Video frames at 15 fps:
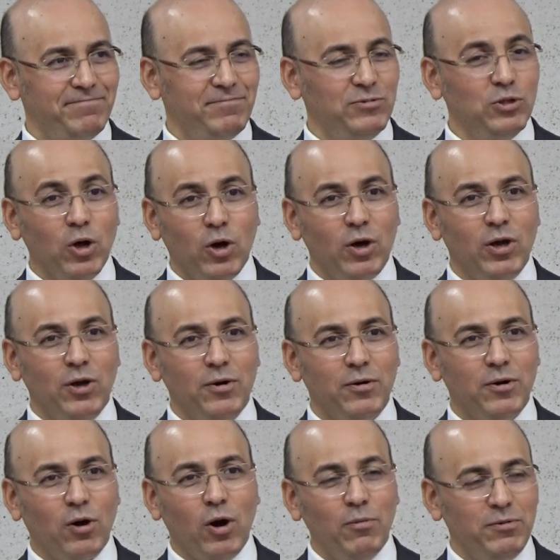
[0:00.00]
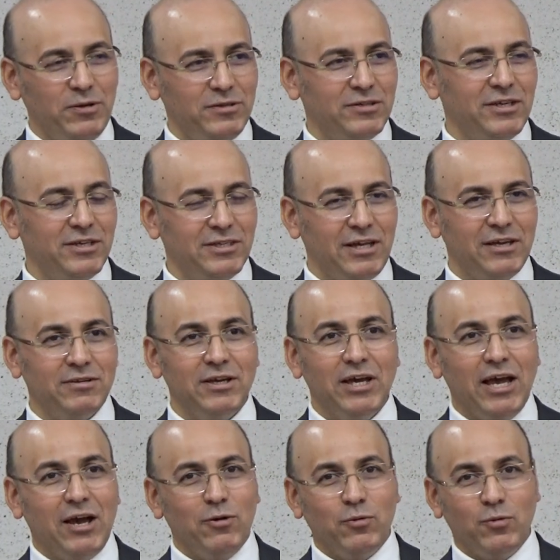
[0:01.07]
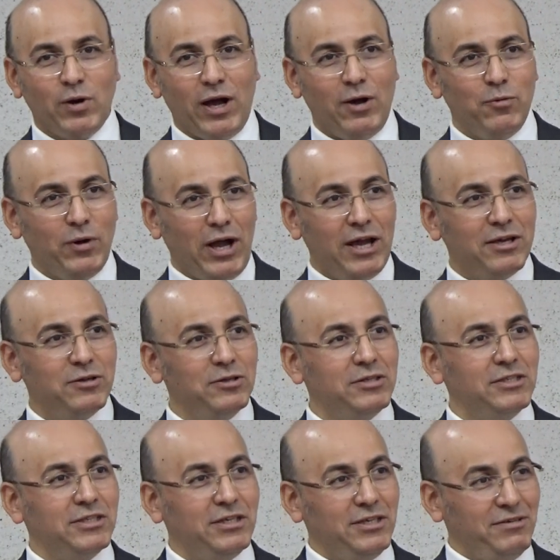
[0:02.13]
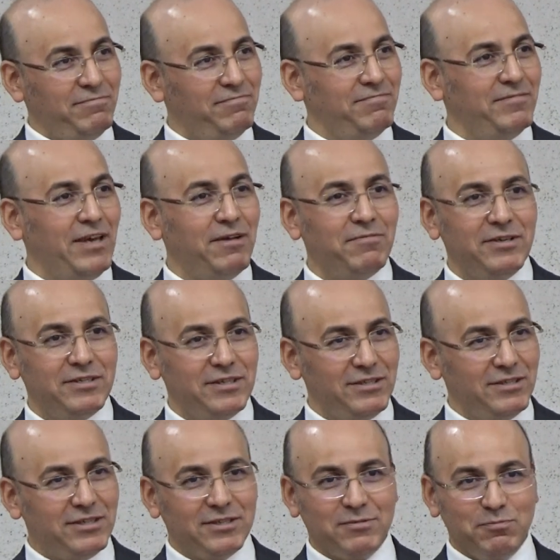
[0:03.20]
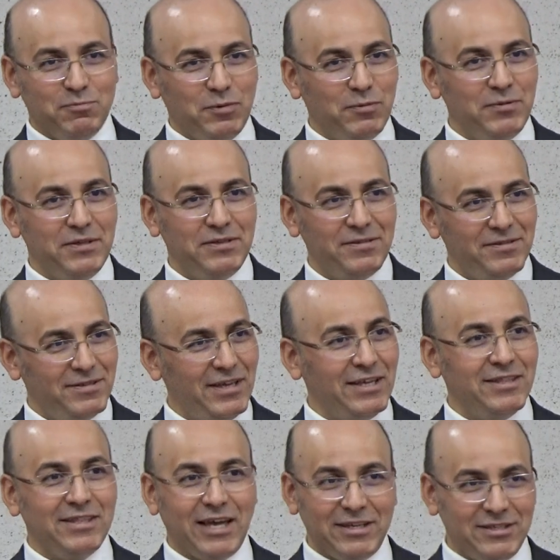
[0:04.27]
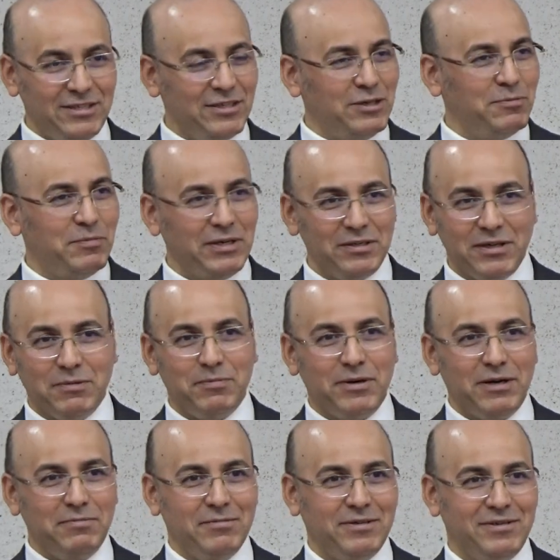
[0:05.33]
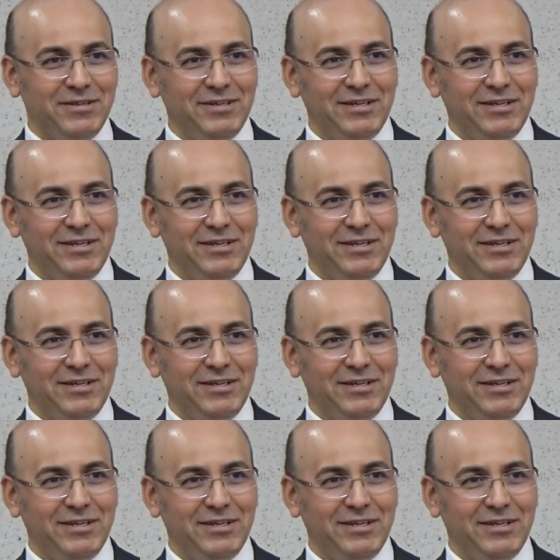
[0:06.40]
no, uh, obviously that I could see everything just moving and dancing on my apartment.